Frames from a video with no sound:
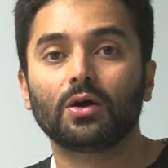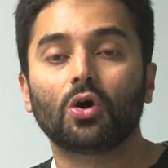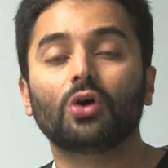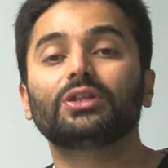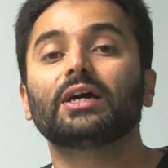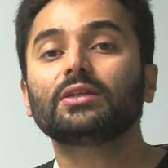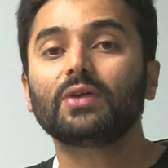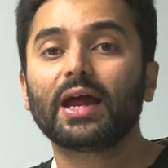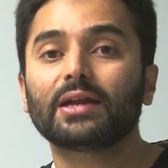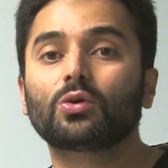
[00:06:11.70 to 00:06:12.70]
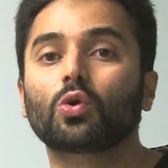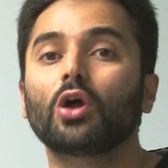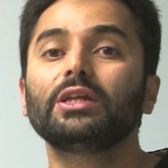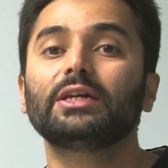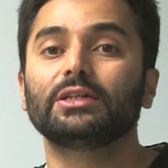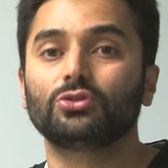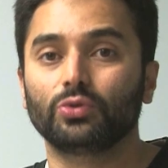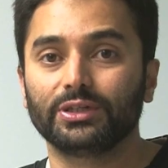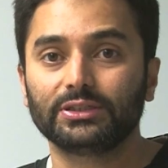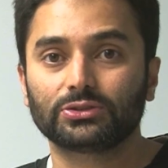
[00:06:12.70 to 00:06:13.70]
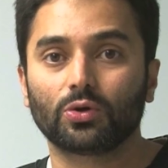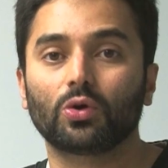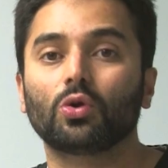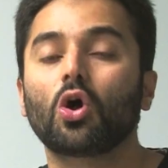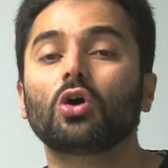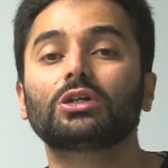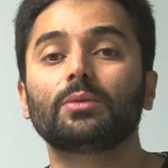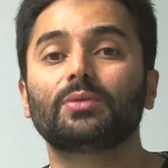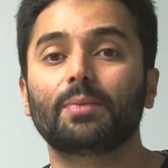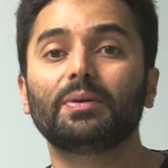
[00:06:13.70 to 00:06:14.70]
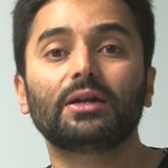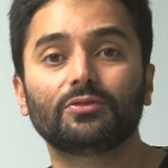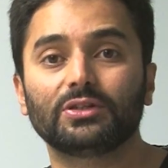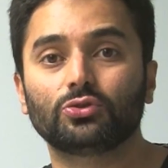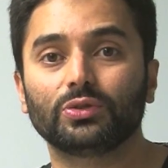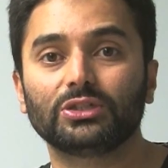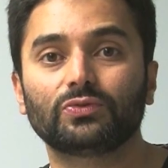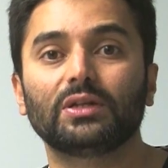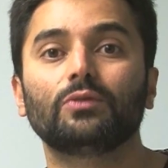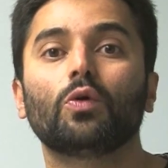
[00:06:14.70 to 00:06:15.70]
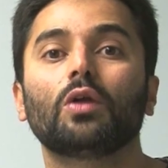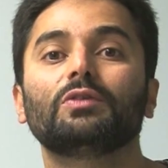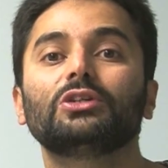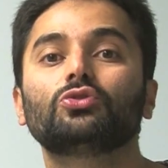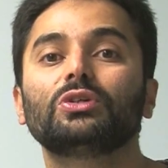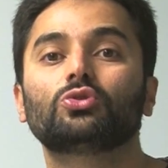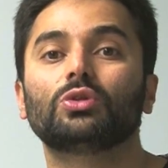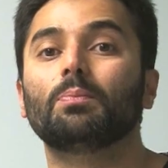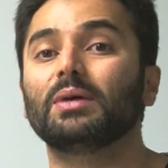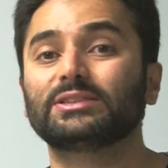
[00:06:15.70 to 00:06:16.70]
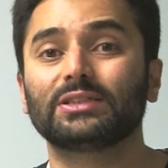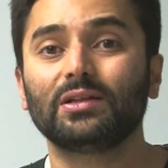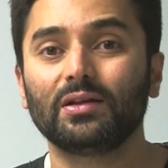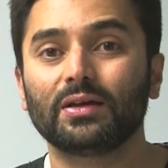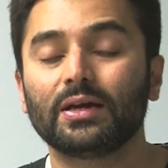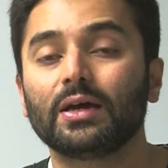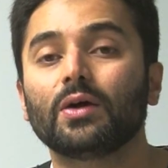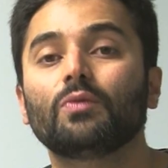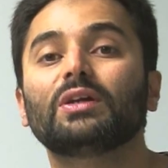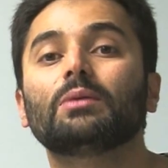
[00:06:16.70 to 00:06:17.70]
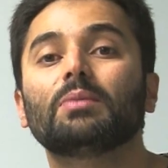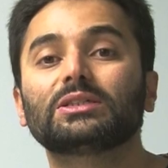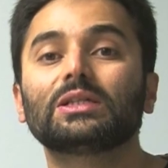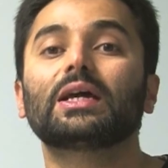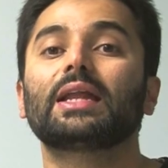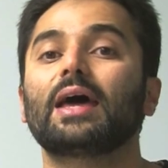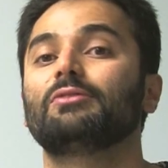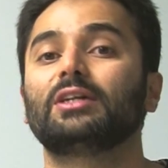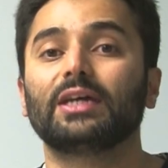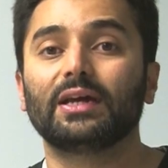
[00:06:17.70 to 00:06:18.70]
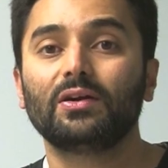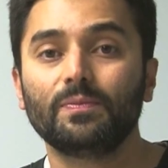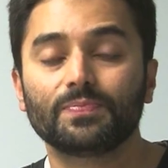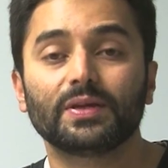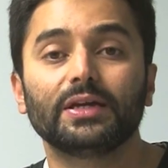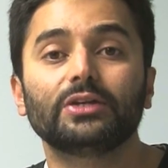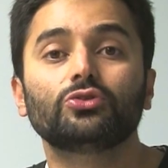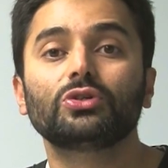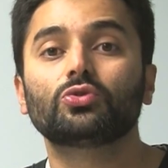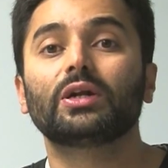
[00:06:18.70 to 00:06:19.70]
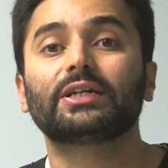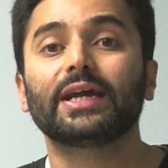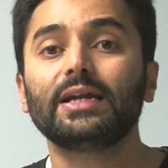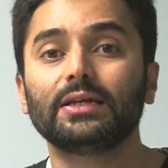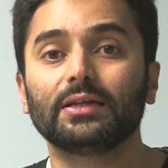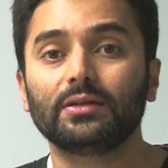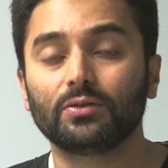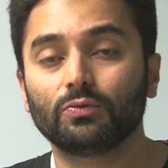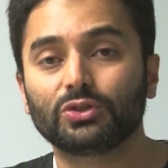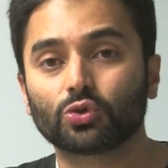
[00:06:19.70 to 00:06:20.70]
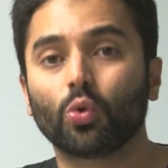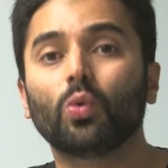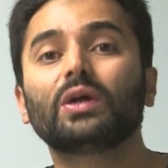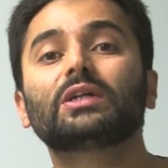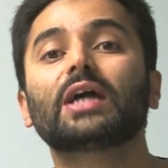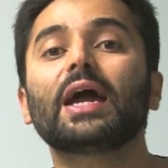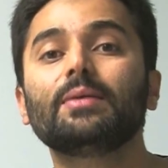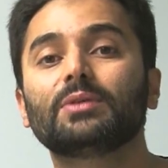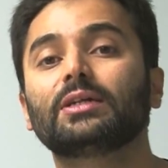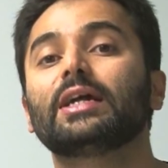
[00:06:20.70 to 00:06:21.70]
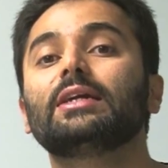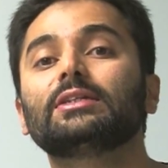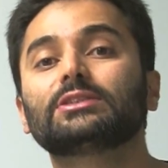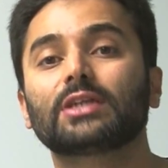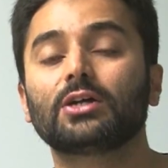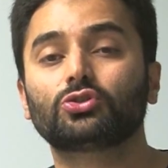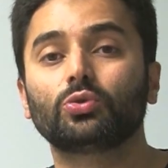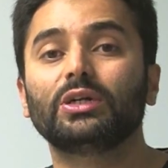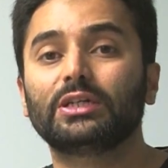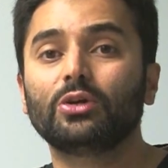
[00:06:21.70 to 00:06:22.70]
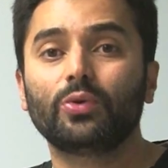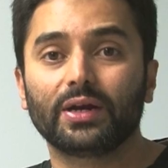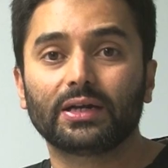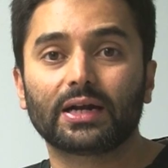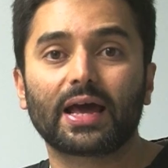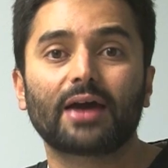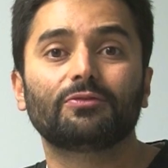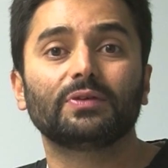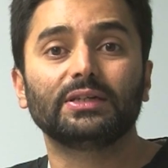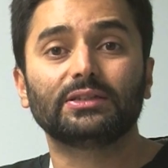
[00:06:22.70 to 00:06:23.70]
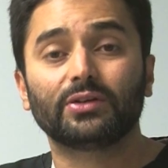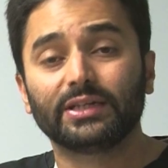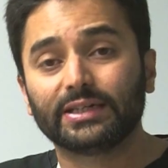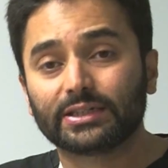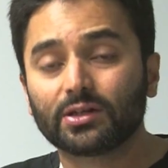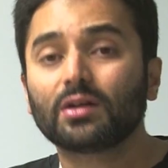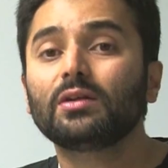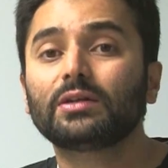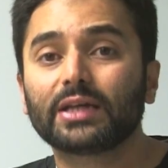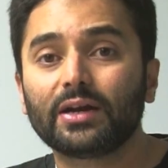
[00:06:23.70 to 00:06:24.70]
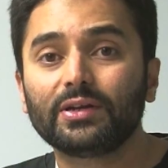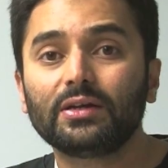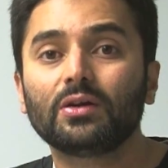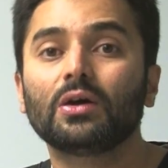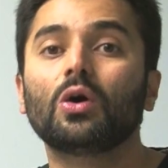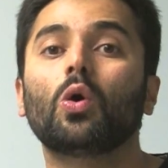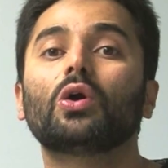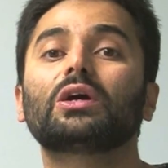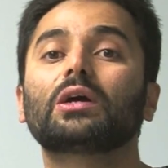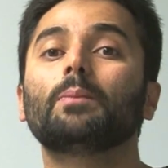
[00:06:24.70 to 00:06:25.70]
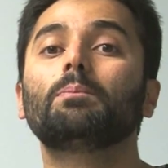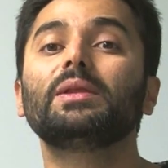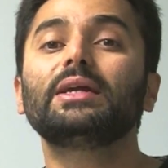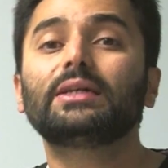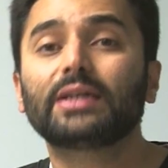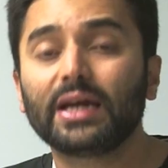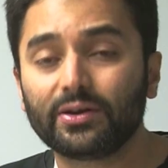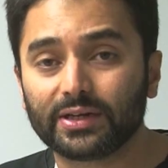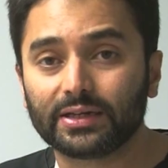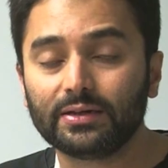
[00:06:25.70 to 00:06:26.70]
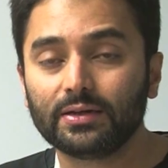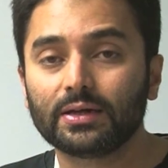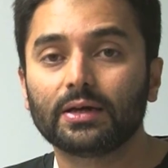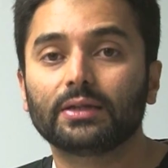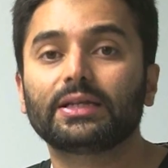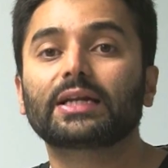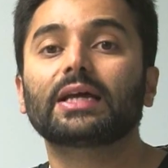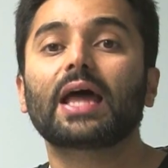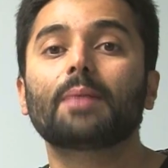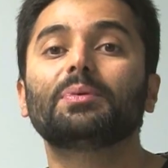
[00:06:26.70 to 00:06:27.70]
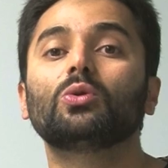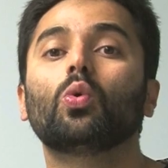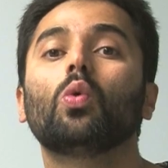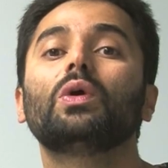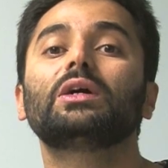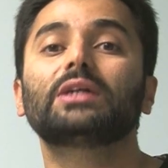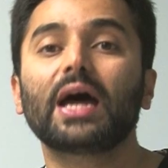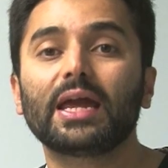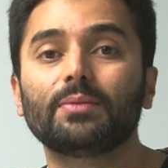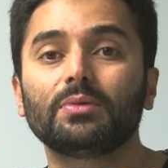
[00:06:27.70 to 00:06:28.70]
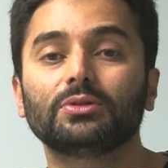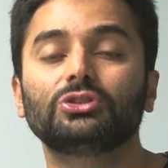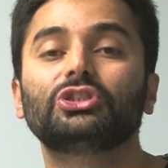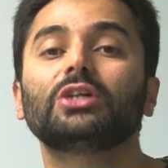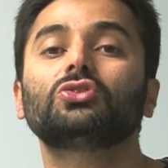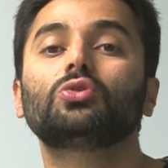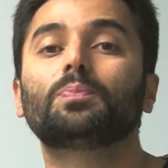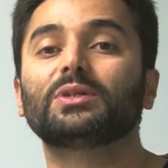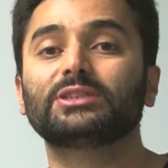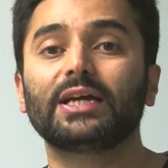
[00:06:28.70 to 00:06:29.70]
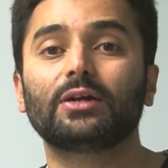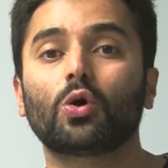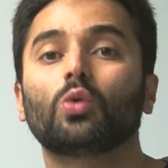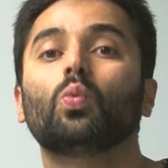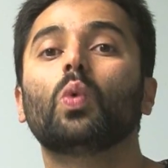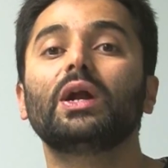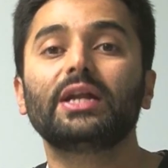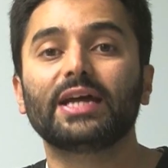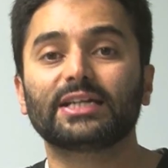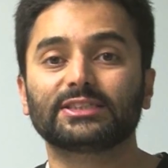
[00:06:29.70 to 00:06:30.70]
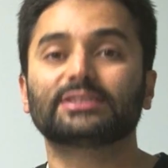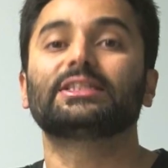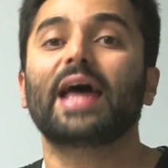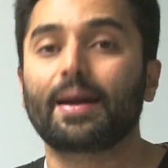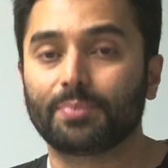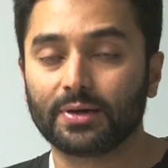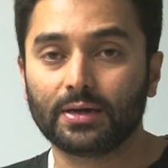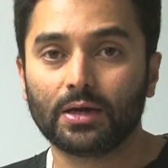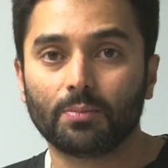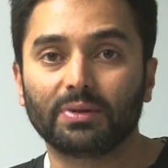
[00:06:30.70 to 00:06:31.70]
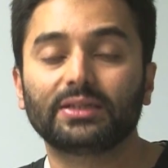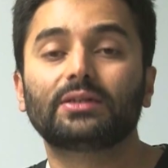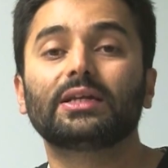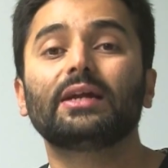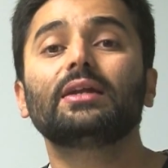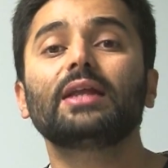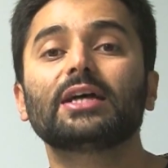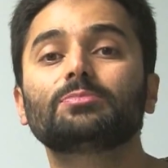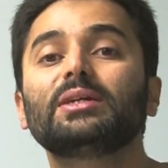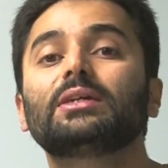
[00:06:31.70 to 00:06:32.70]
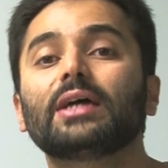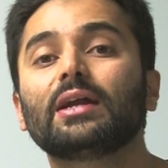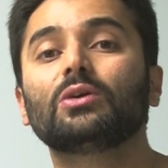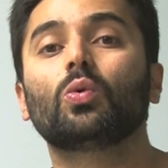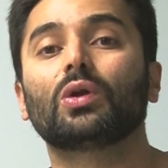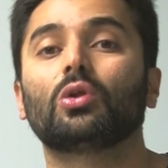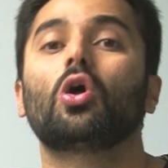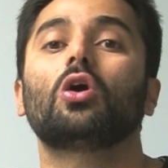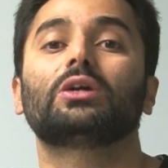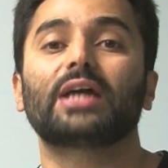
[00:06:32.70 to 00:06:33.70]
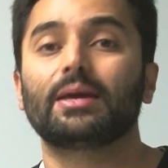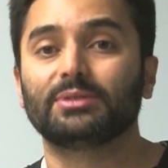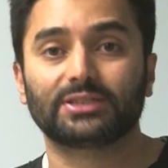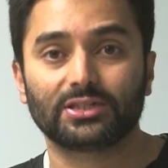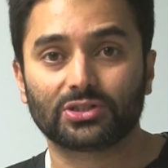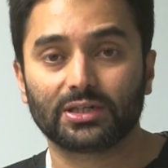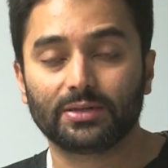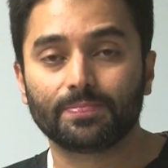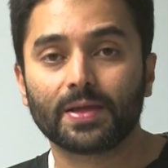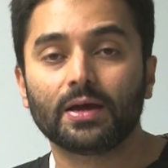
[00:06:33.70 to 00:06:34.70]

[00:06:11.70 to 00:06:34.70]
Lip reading: On the other hand, chronic injuries or long-term repetitive injuries will involve injuries to the muscle, where the muscle can have a tear, injuries to the tendon, which over time the tendon starts to deteriorate and have either internal tearing or a complete tearing that can happen over time just to present on one day as a snap. But the tendon has been tearing over a long time essentially.